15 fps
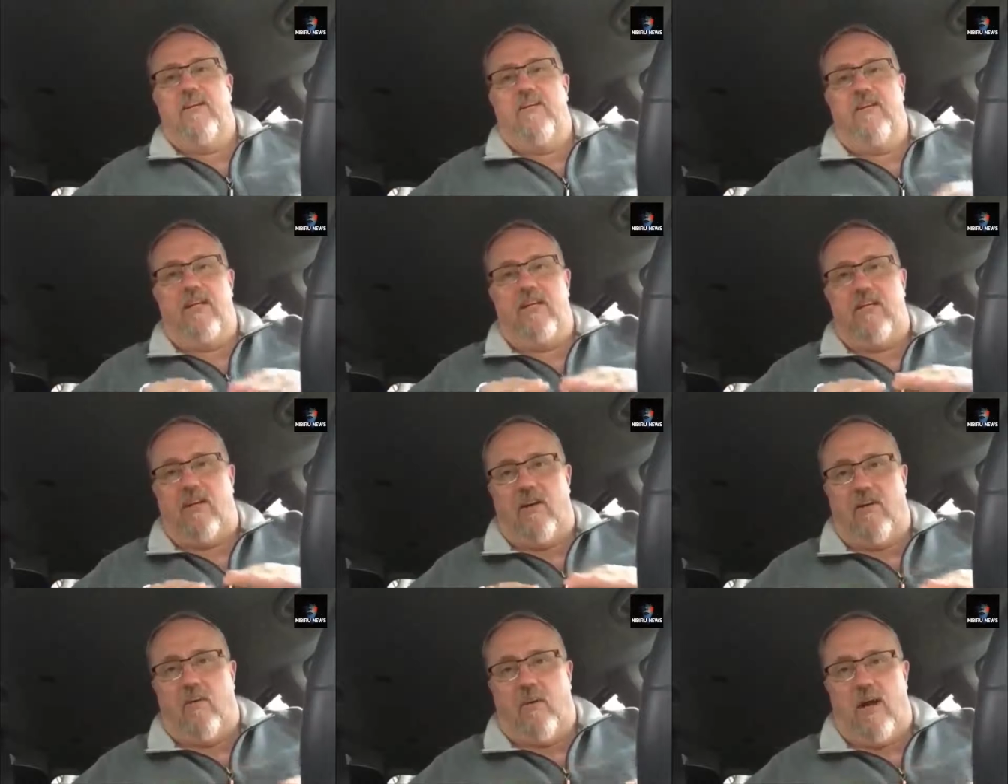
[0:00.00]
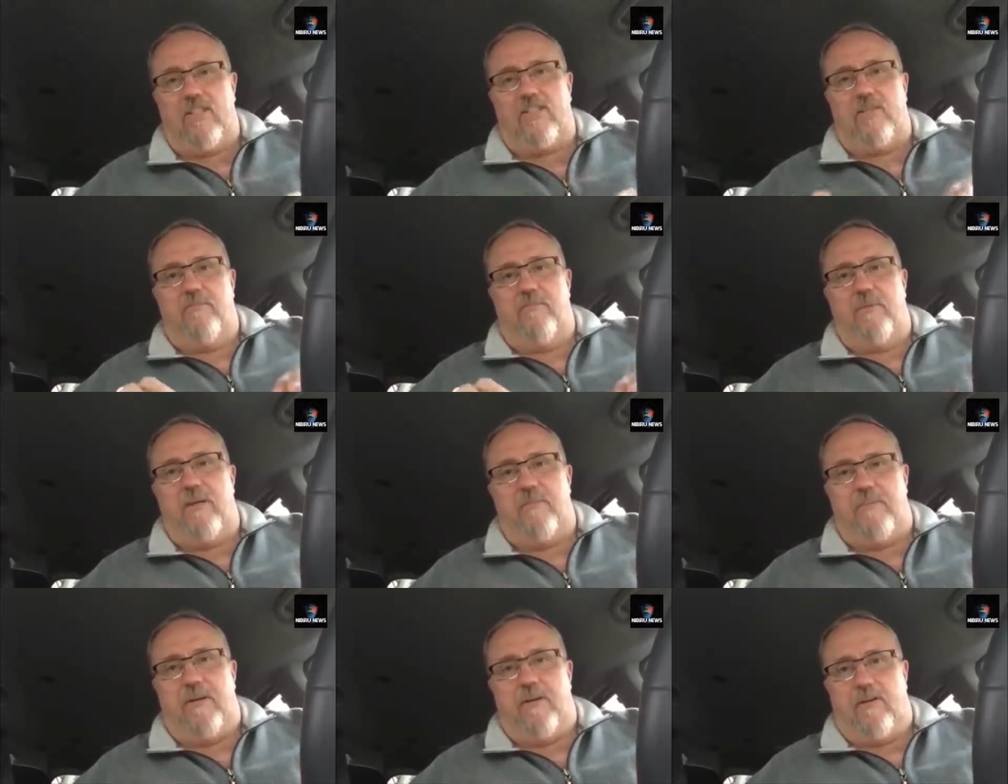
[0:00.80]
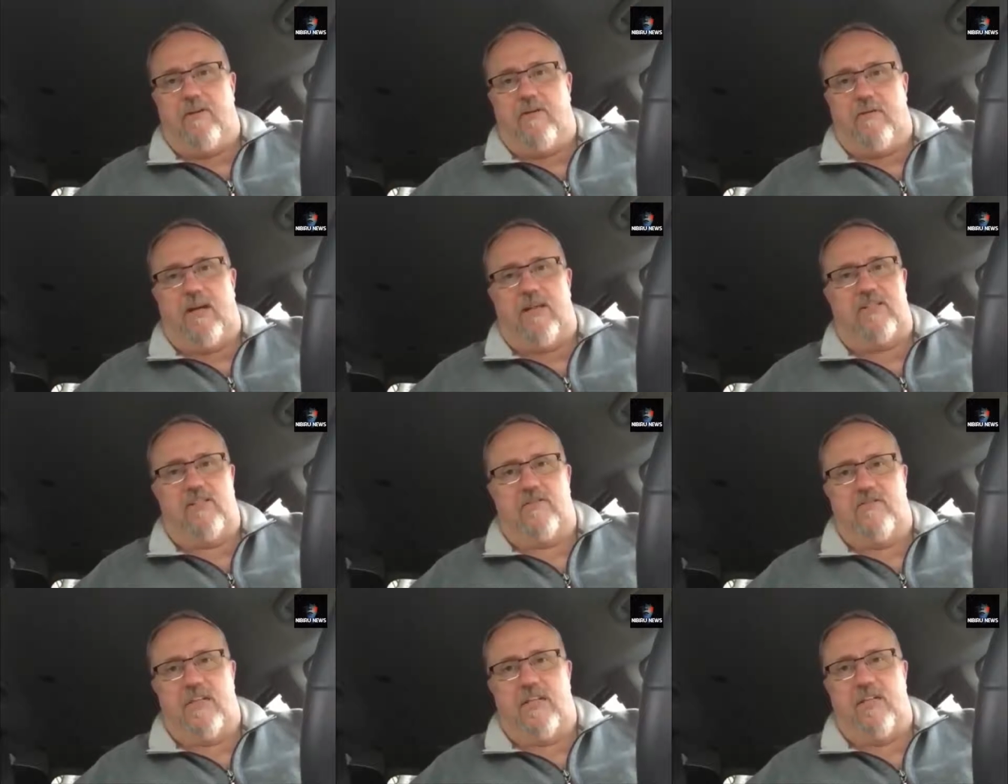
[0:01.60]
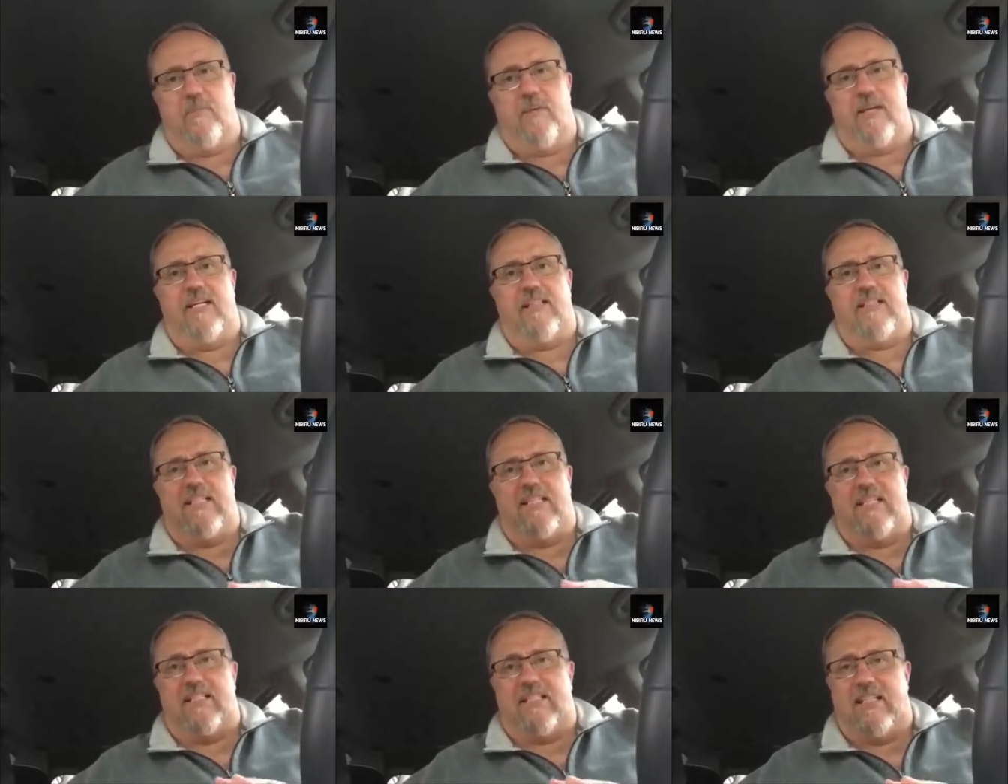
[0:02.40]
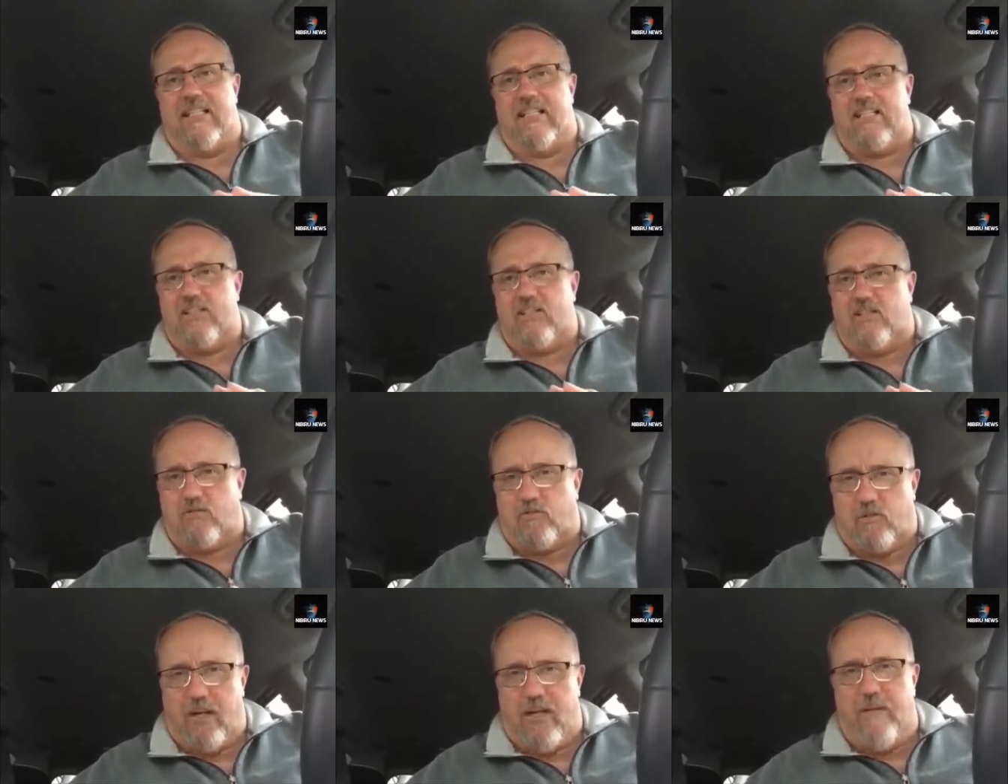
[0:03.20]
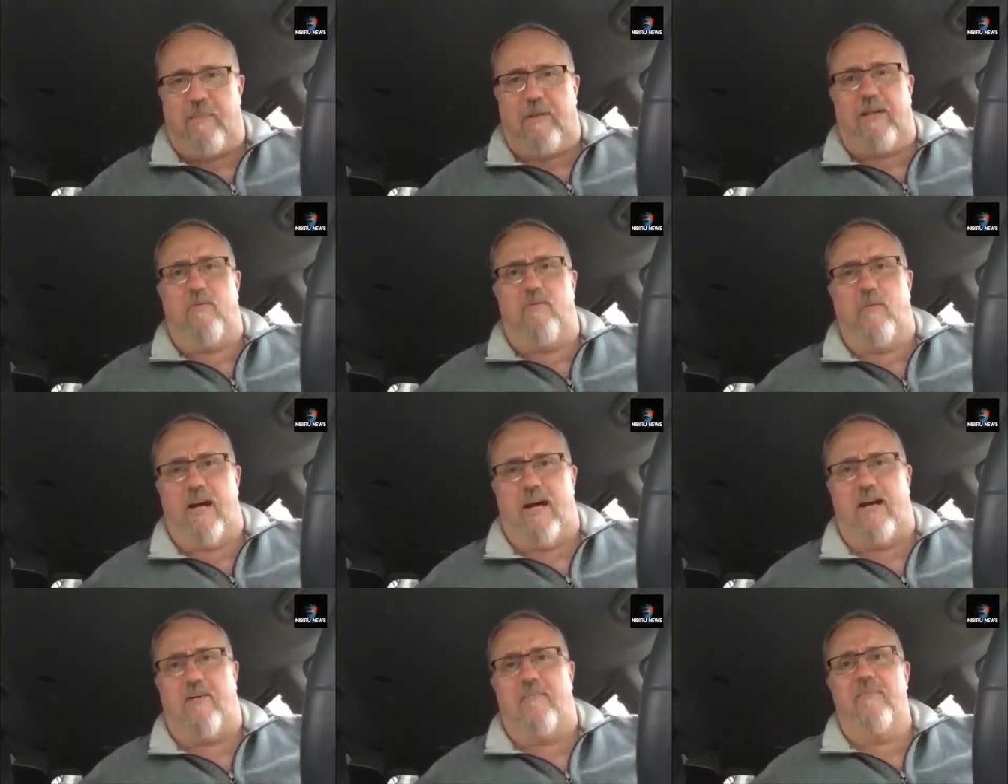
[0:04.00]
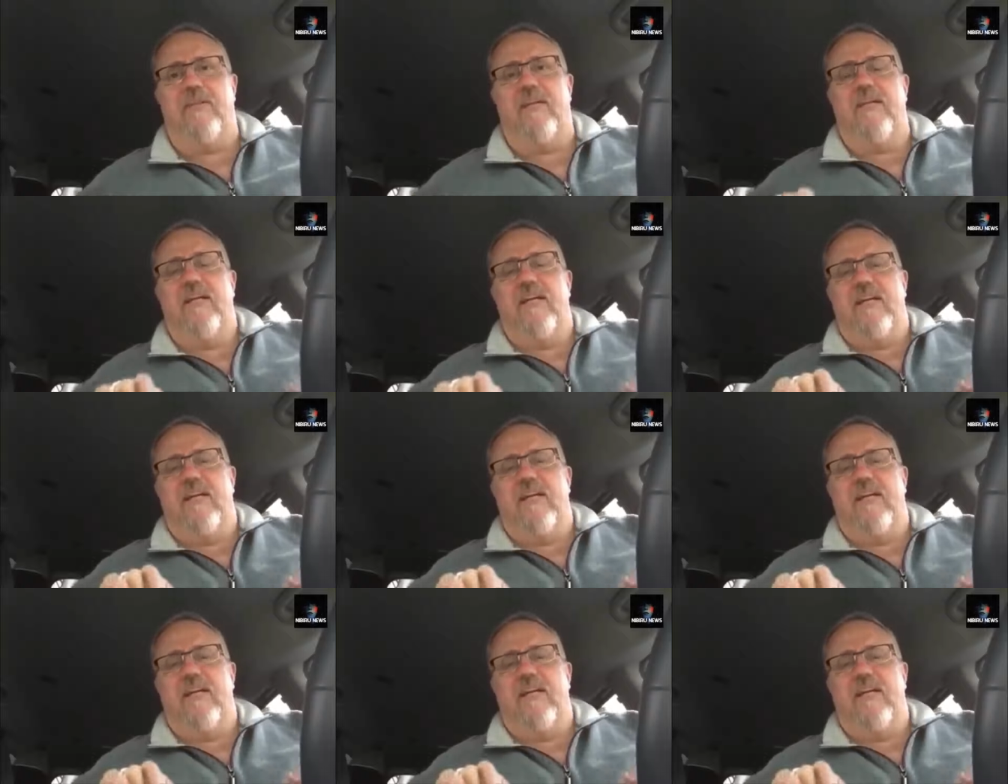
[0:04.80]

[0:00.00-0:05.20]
You need to go watch BP Earthwatch's video because he does an extremely well